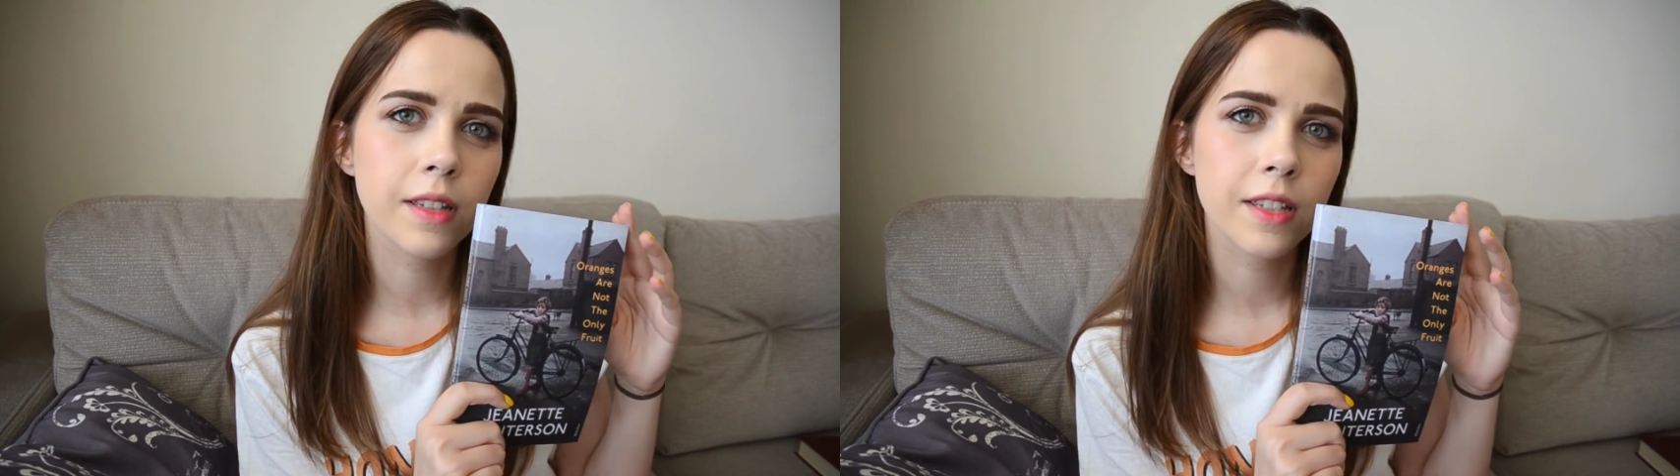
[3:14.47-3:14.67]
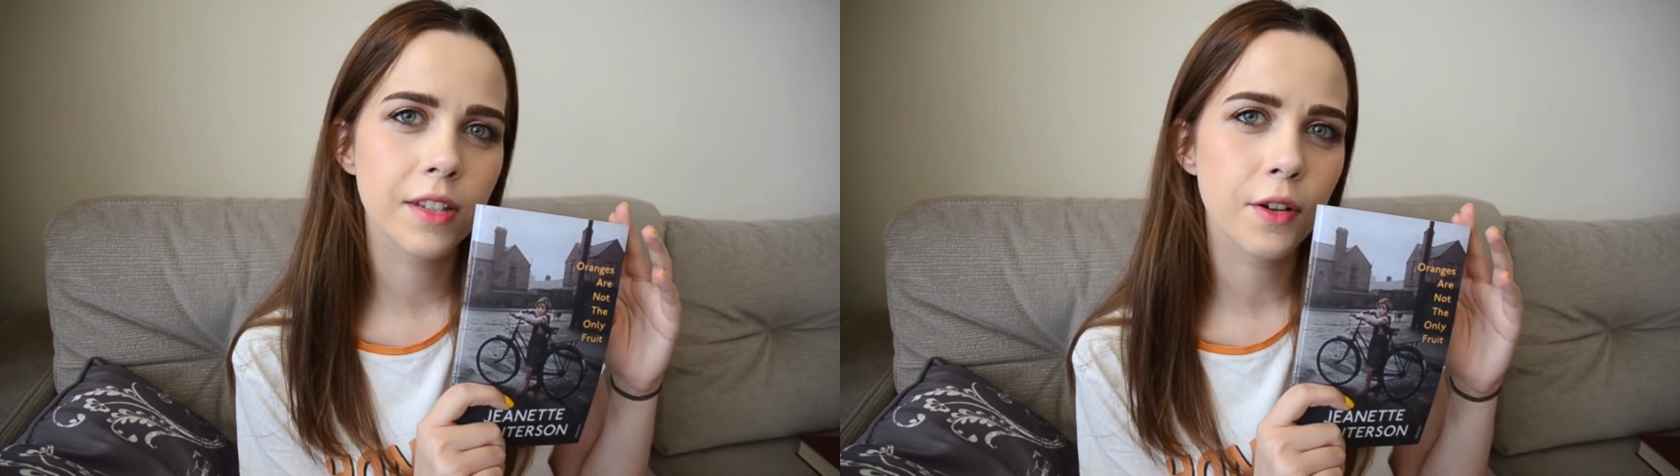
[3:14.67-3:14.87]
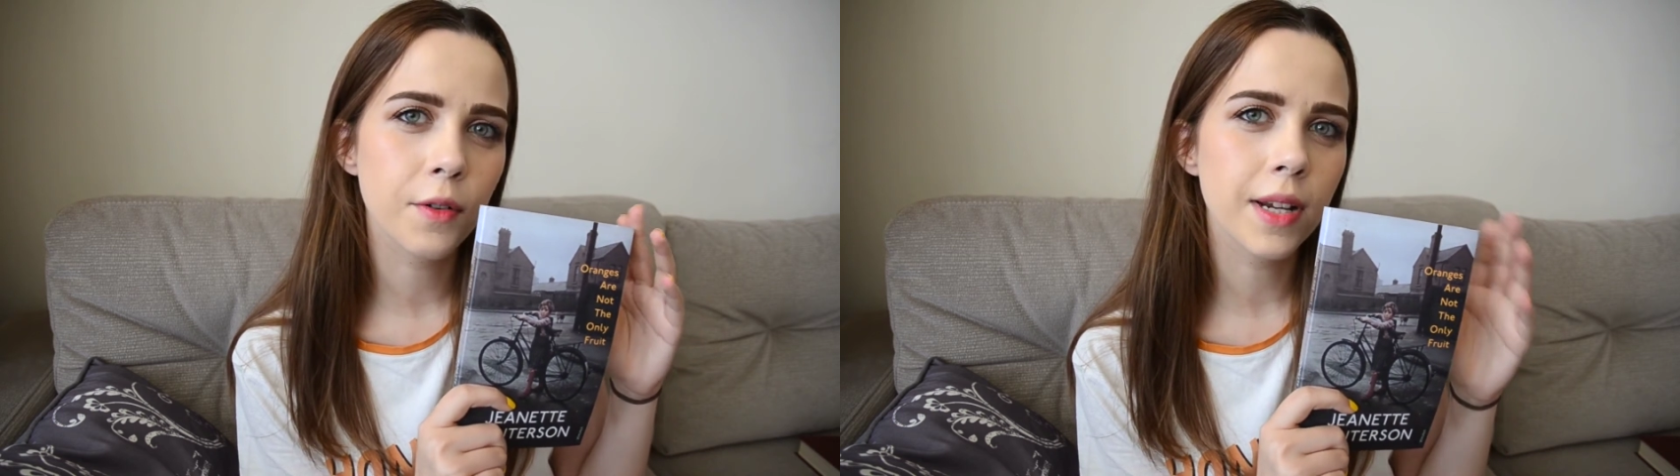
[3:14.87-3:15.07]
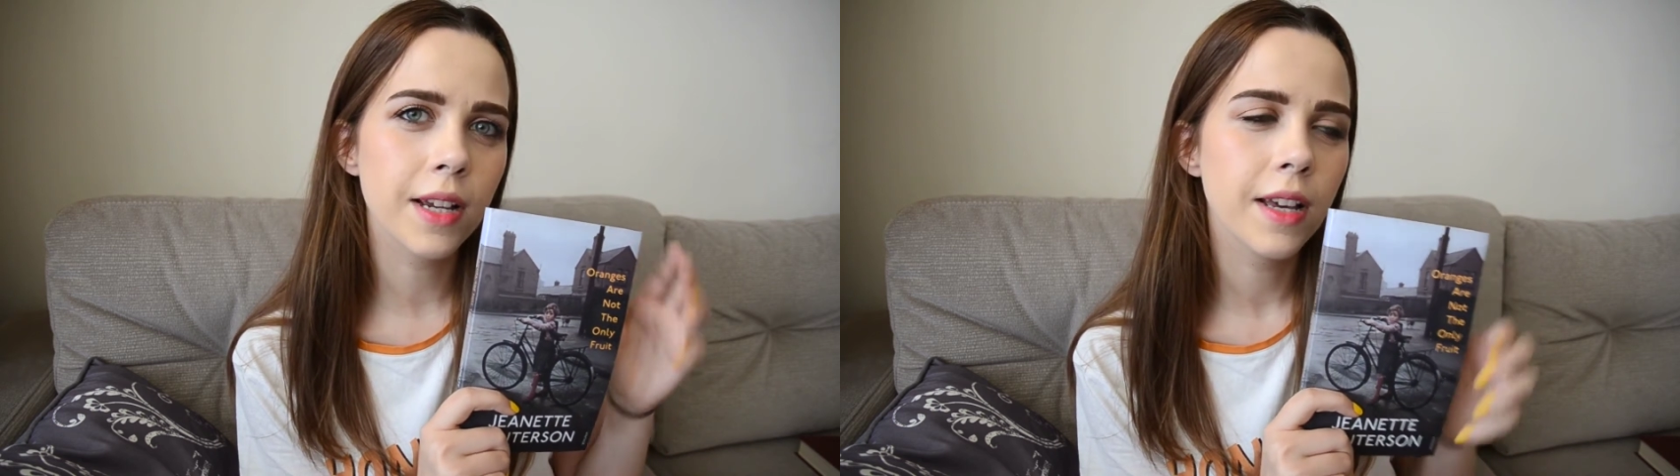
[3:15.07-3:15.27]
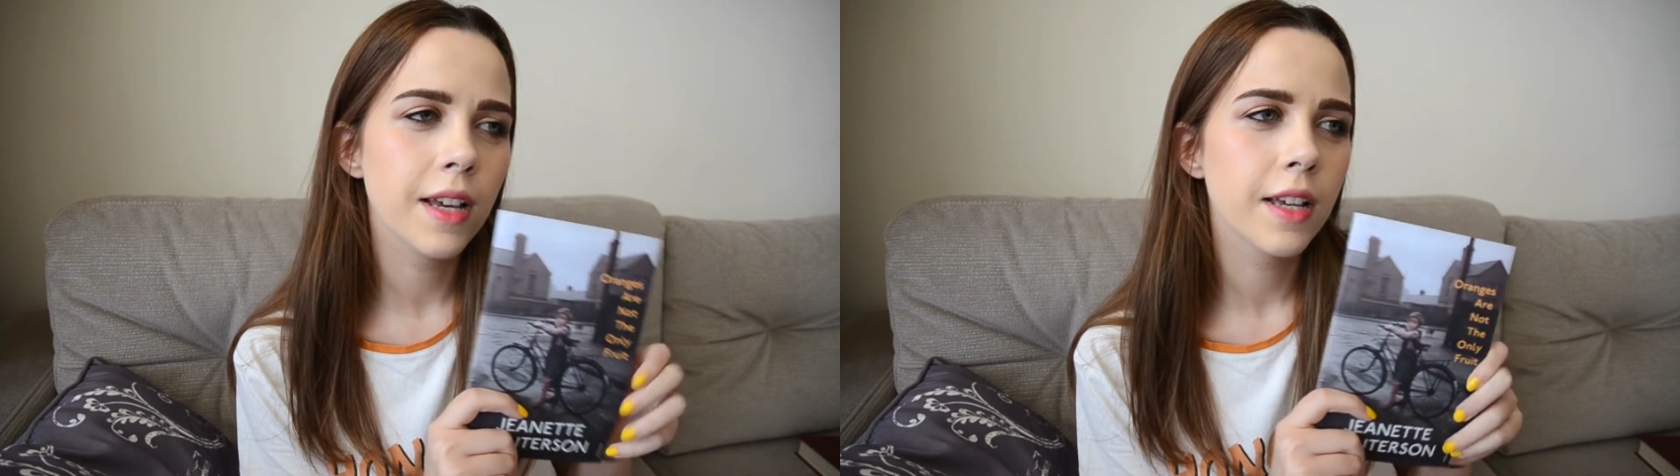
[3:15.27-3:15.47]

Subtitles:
story.